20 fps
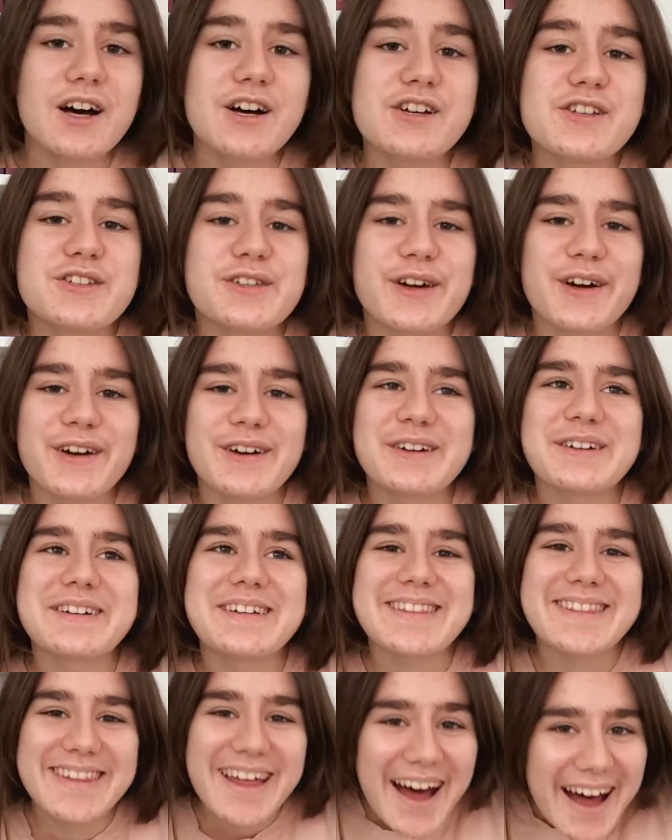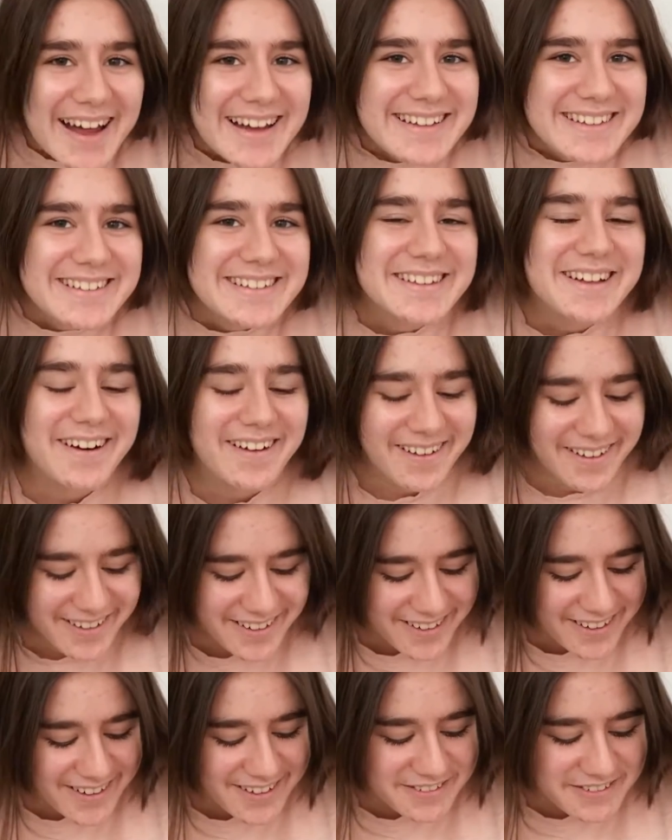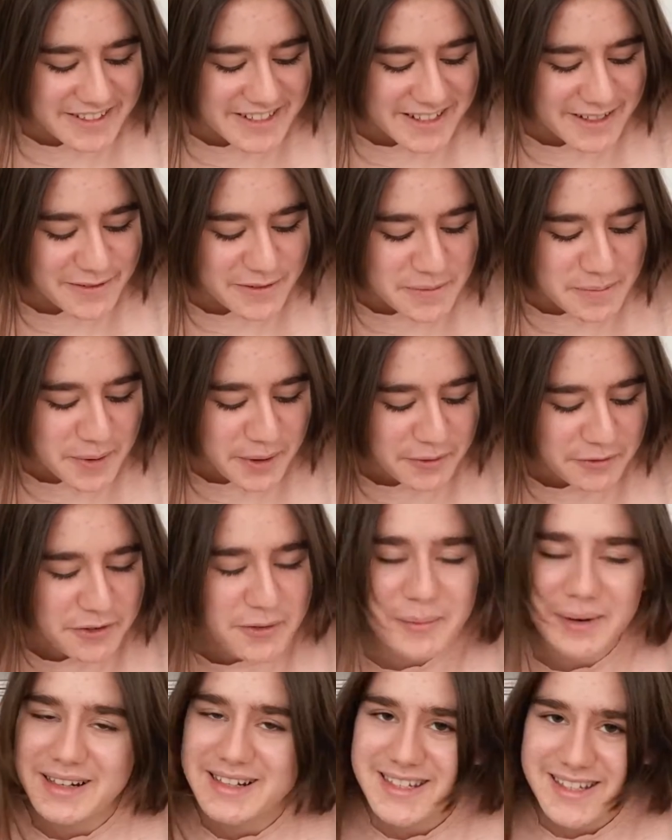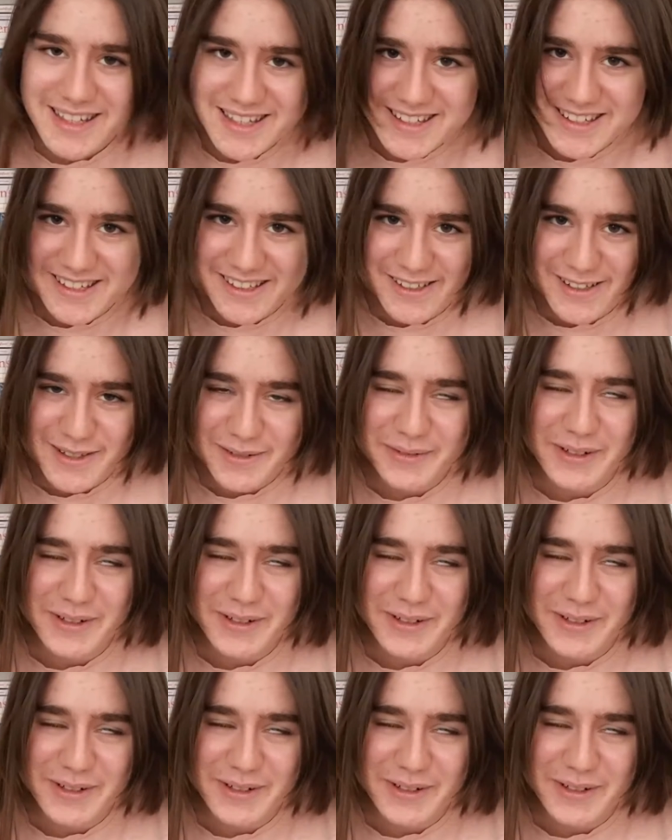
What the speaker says: So then I received a book from my sisters,